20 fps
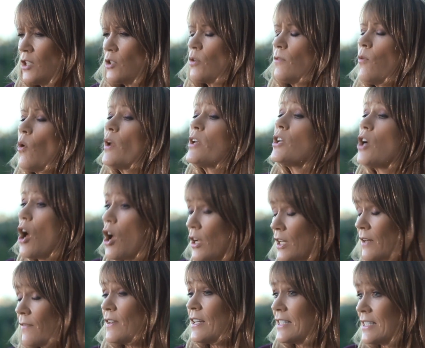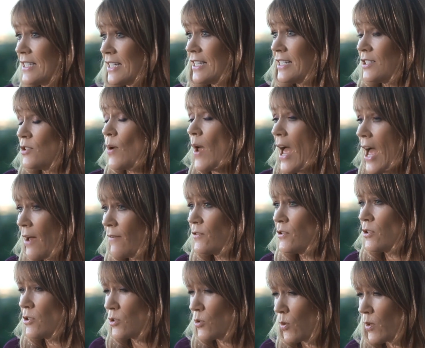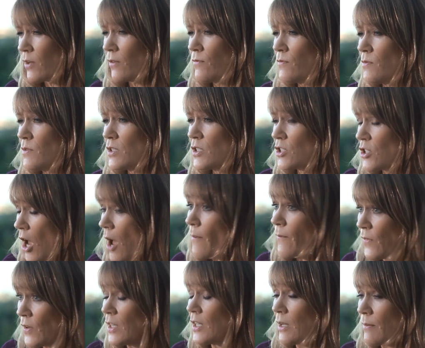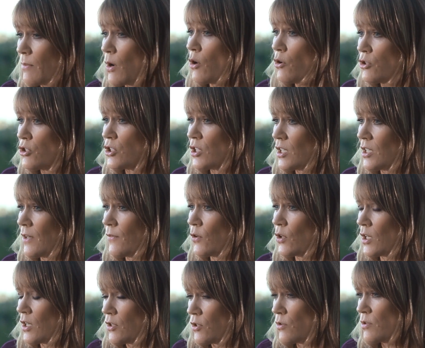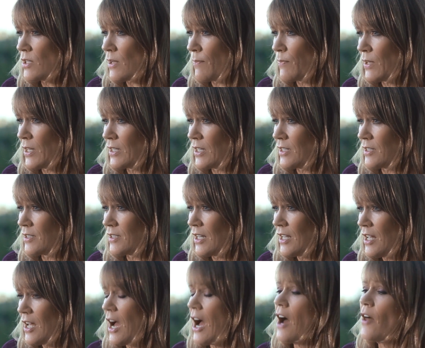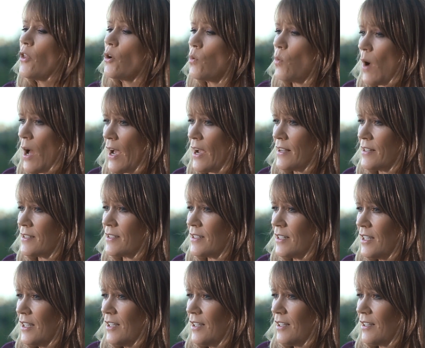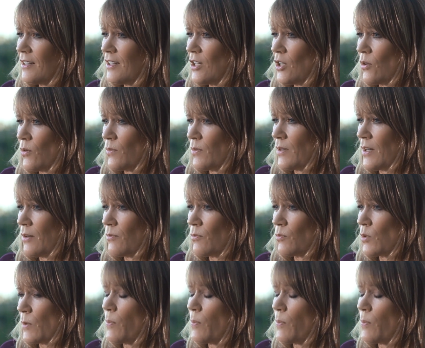avoid cognitive dissonance, you have to sort of stop feeling emotion if you're going to do something that's otherwise, repulsive